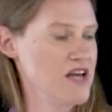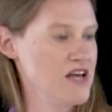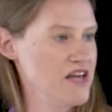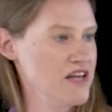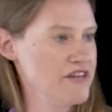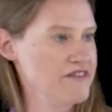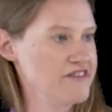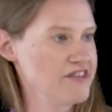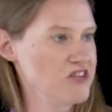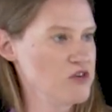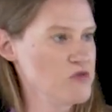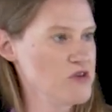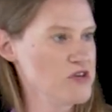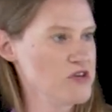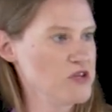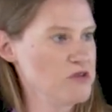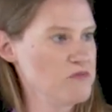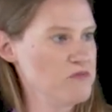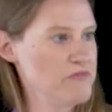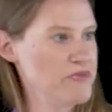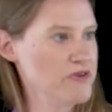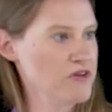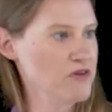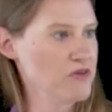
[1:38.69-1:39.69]
And so we
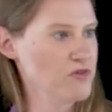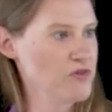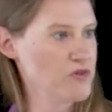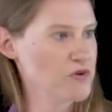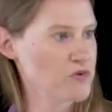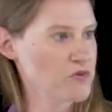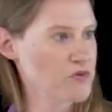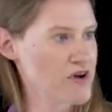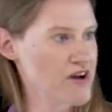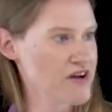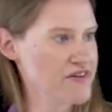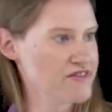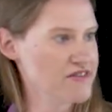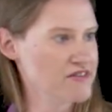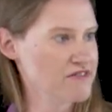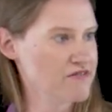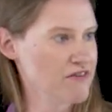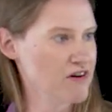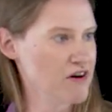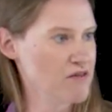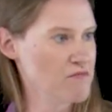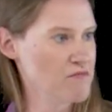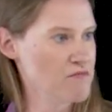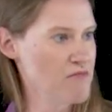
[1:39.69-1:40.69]
could build the rest of
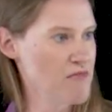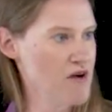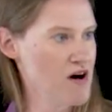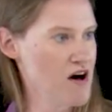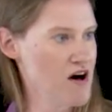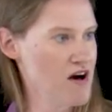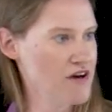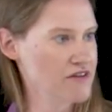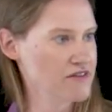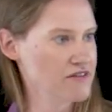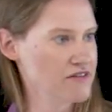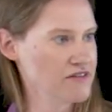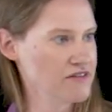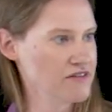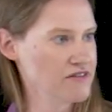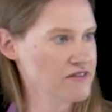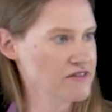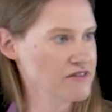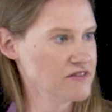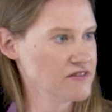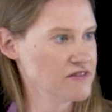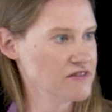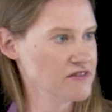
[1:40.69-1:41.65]
our model